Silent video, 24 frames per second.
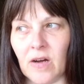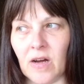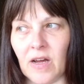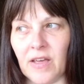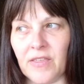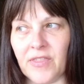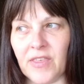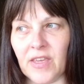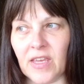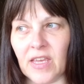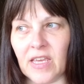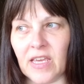
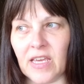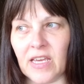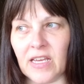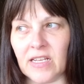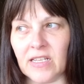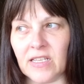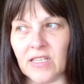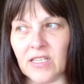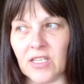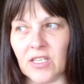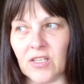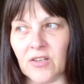I think
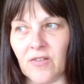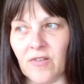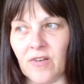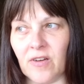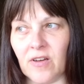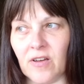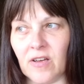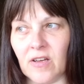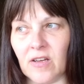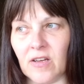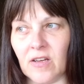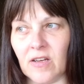it's
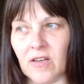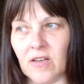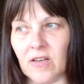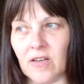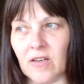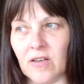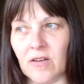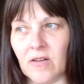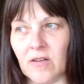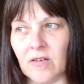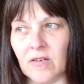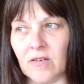
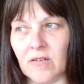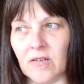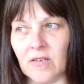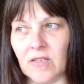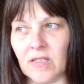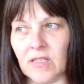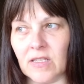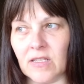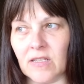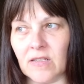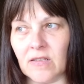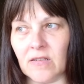
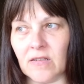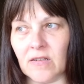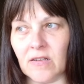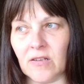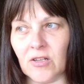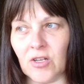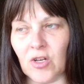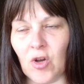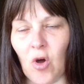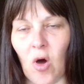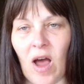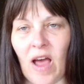
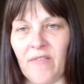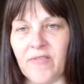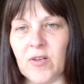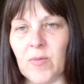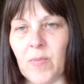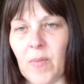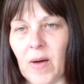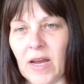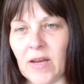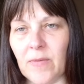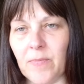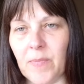not have
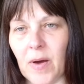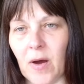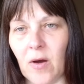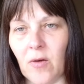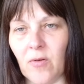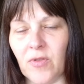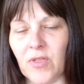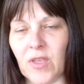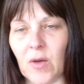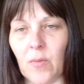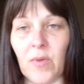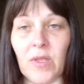to pay
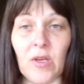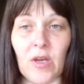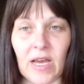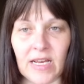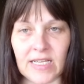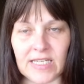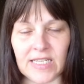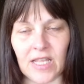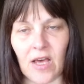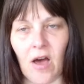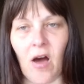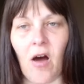both, and when you
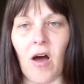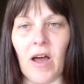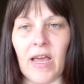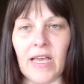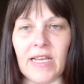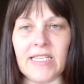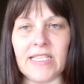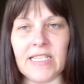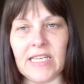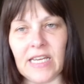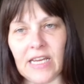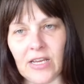get to the
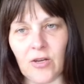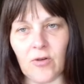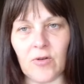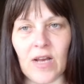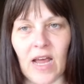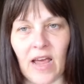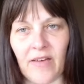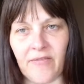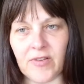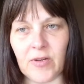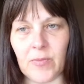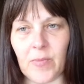higher tier you'd
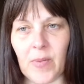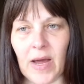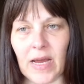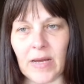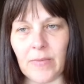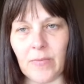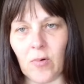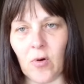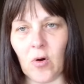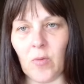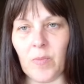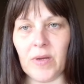have to pay
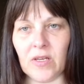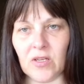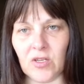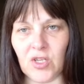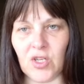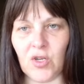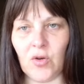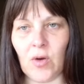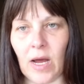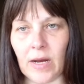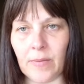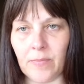more
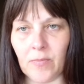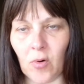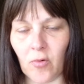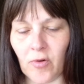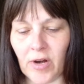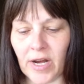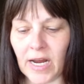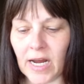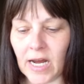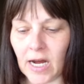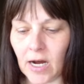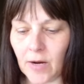because you had more
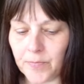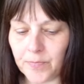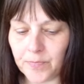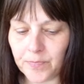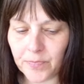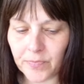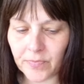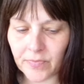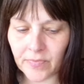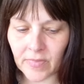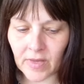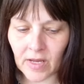income.
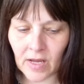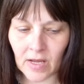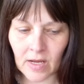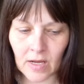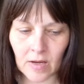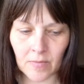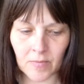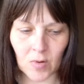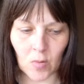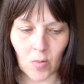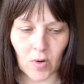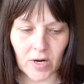
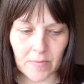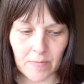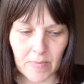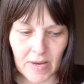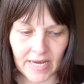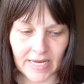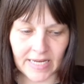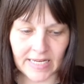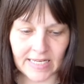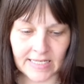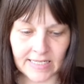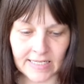But what it
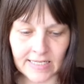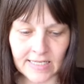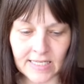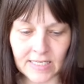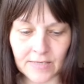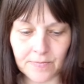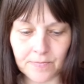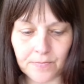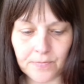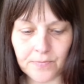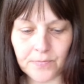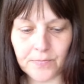
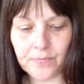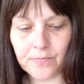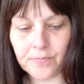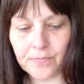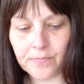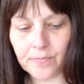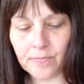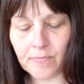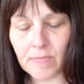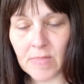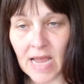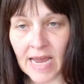means
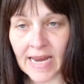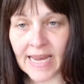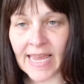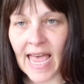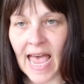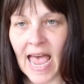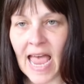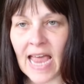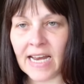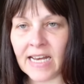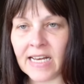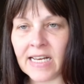
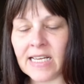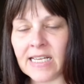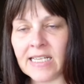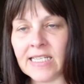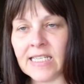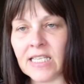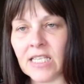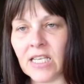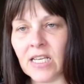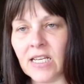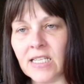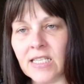again
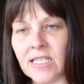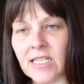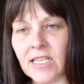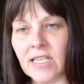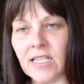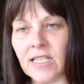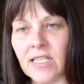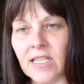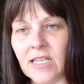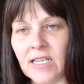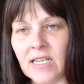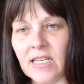is that
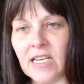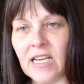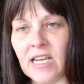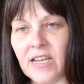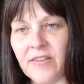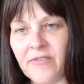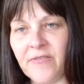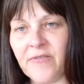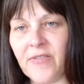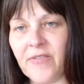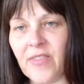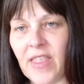
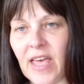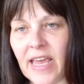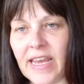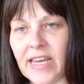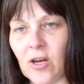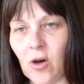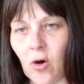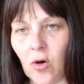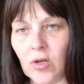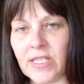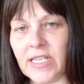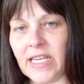if they
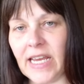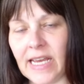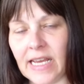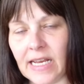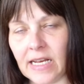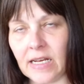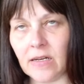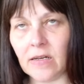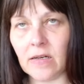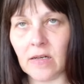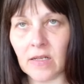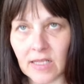got
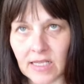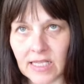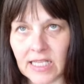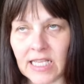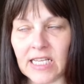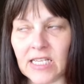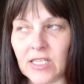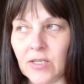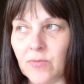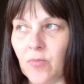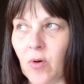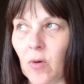in,
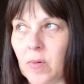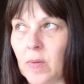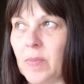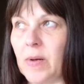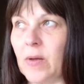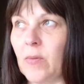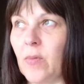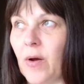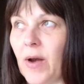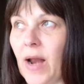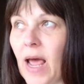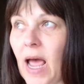this
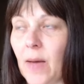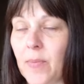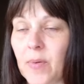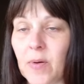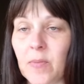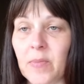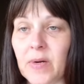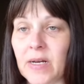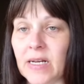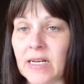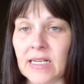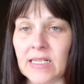probably won't
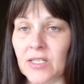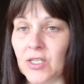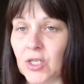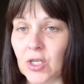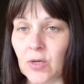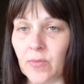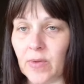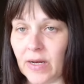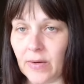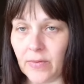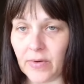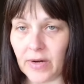happen, but it doesn't
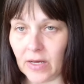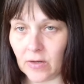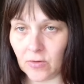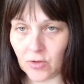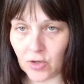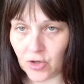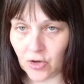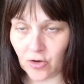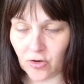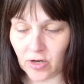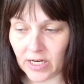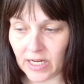stop anyone else
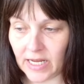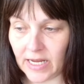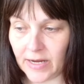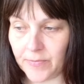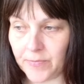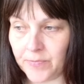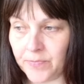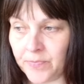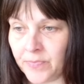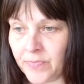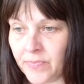trying it,